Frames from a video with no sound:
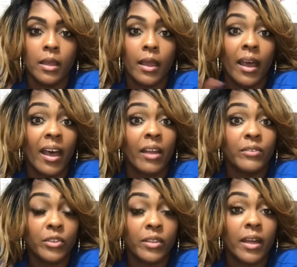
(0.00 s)
After
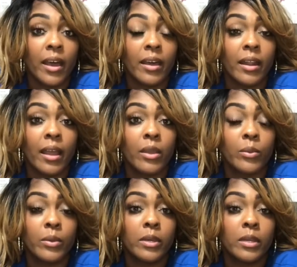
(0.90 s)
that, I
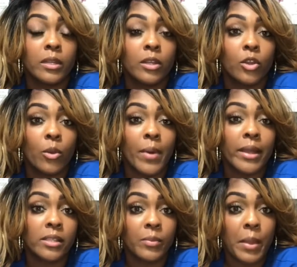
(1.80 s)
would go back
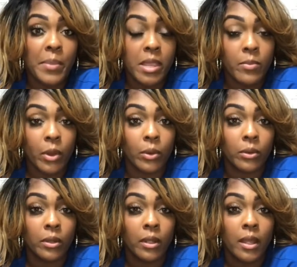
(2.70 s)
to my B mode,
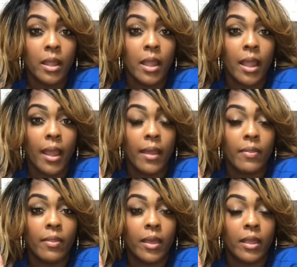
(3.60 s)
and
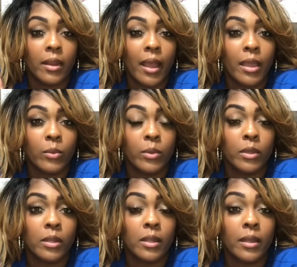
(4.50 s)
then I would
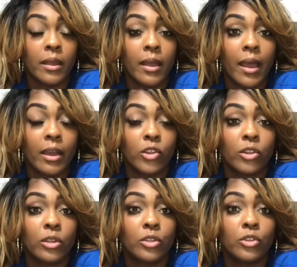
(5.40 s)

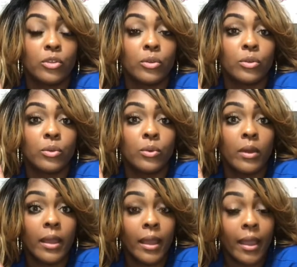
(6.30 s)
actually do
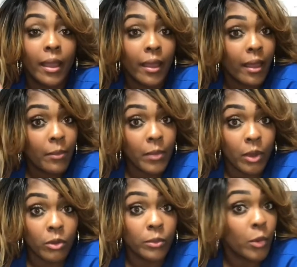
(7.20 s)
M mode,
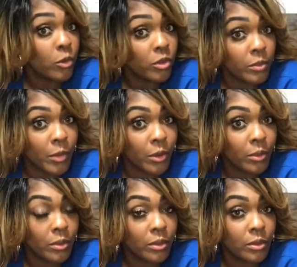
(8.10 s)
motion mode,
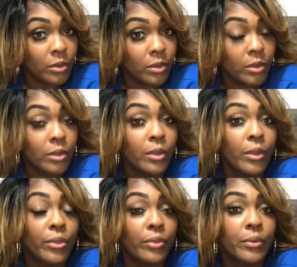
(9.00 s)

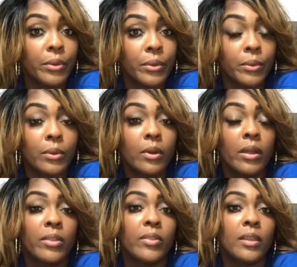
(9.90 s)
through
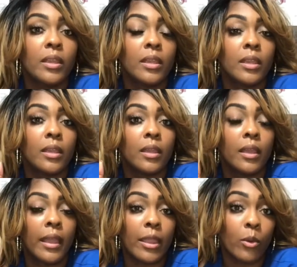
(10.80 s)
the
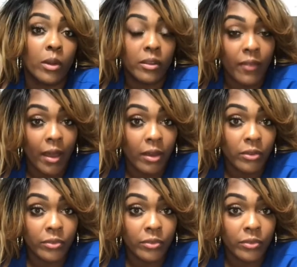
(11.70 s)
aortic valve,